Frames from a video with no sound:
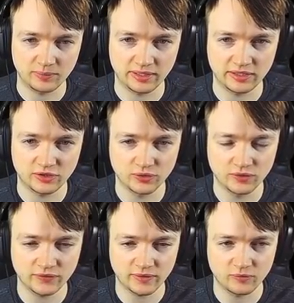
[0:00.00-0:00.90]
but I don't know
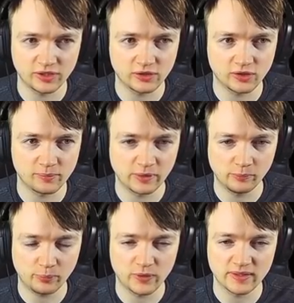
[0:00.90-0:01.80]
if I'm really going to
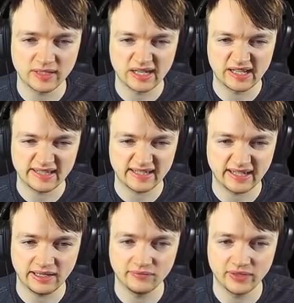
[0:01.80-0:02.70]
build Poison unless I
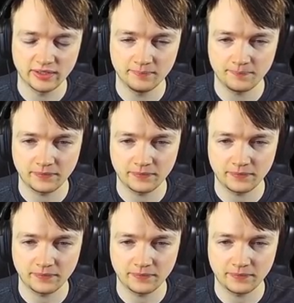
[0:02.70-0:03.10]
get Envenom.